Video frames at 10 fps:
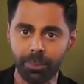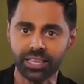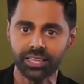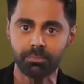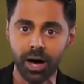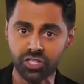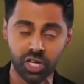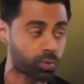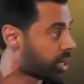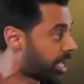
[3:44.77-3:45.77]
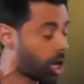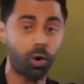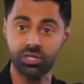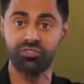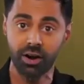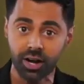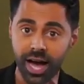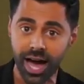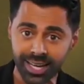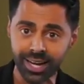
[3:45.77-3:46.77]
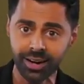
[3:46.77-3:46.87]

at the masjid, we're like, yo, is Farrakhan here?